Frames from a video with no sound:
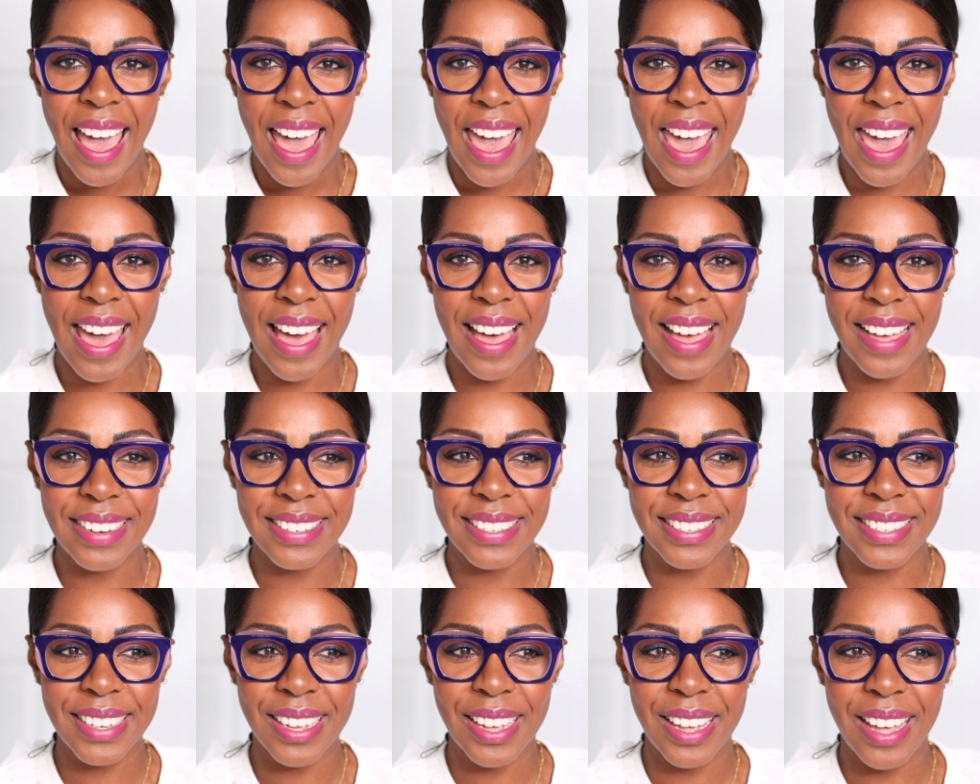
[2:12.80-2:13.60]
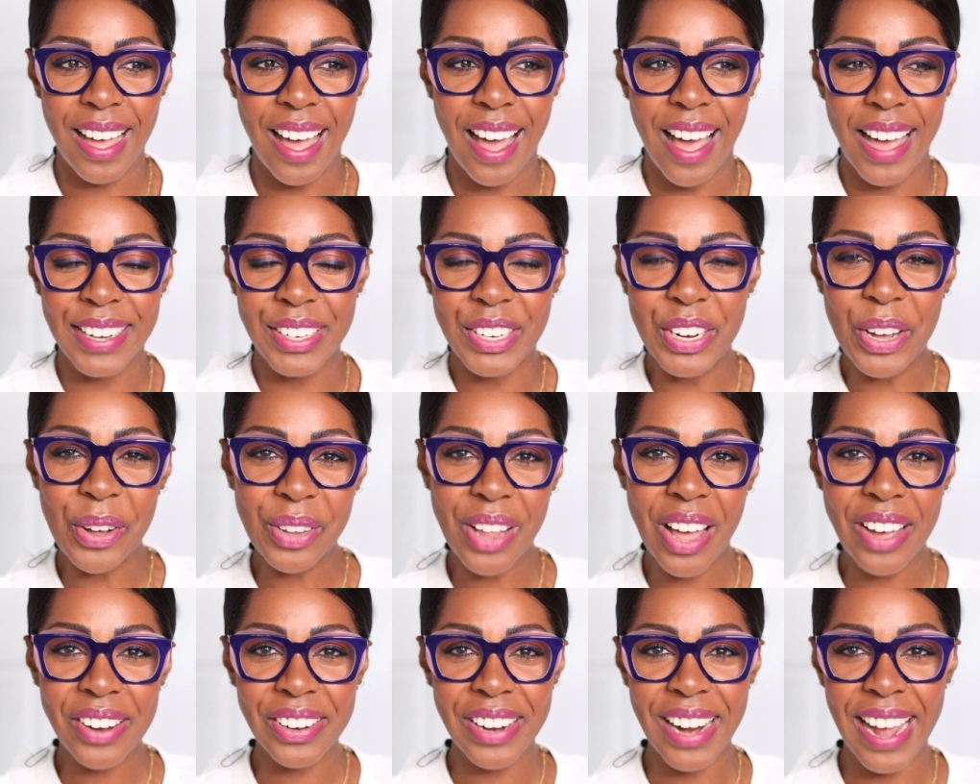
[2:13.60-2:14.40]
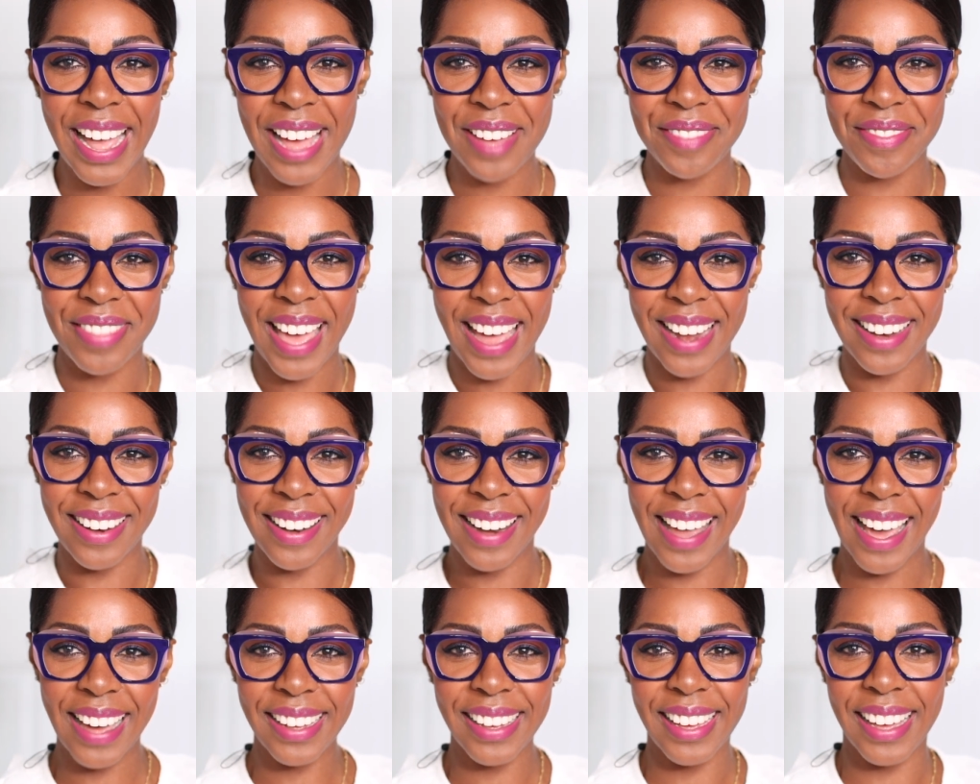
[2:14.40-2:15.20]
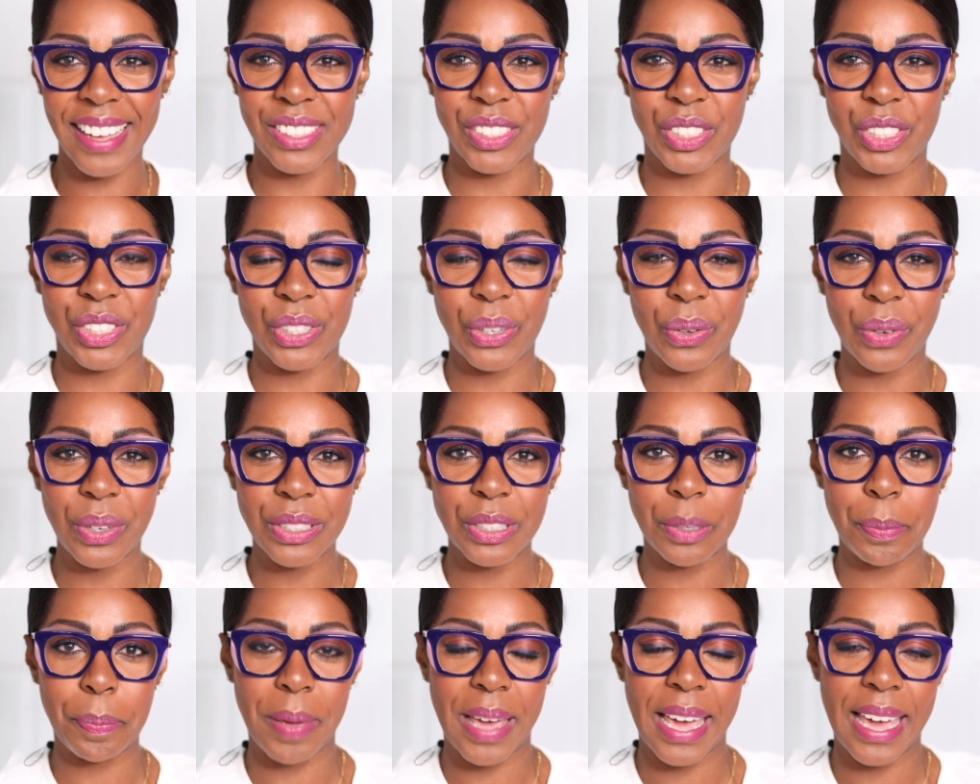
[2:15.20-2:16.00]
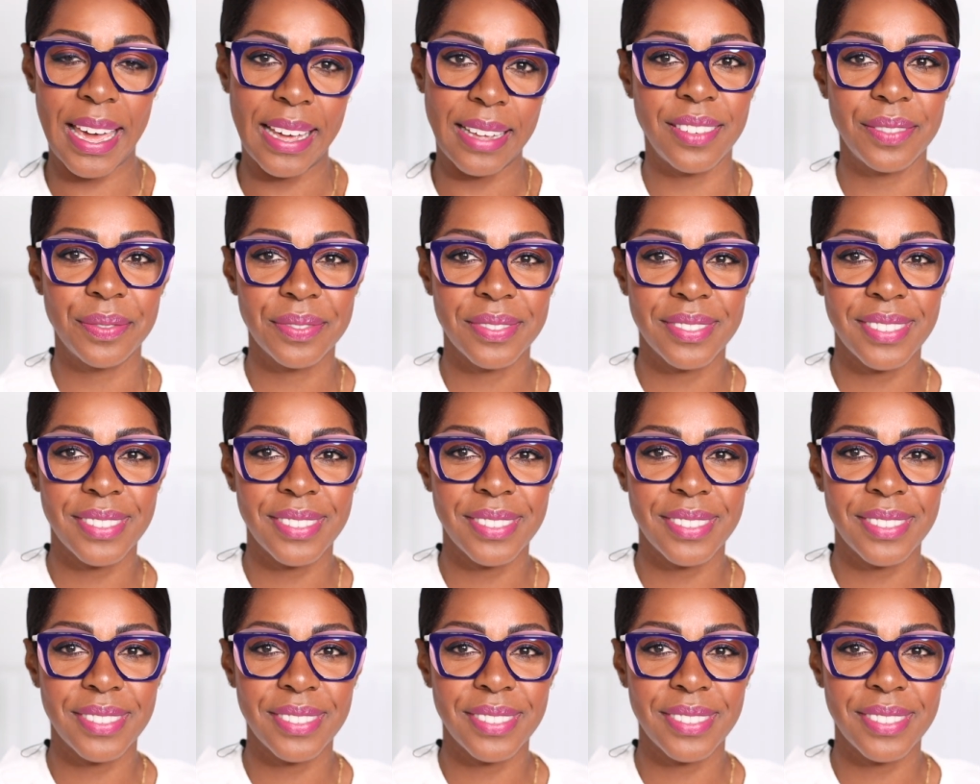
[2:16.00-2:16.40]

and I no longer have that neck and shoulder pain.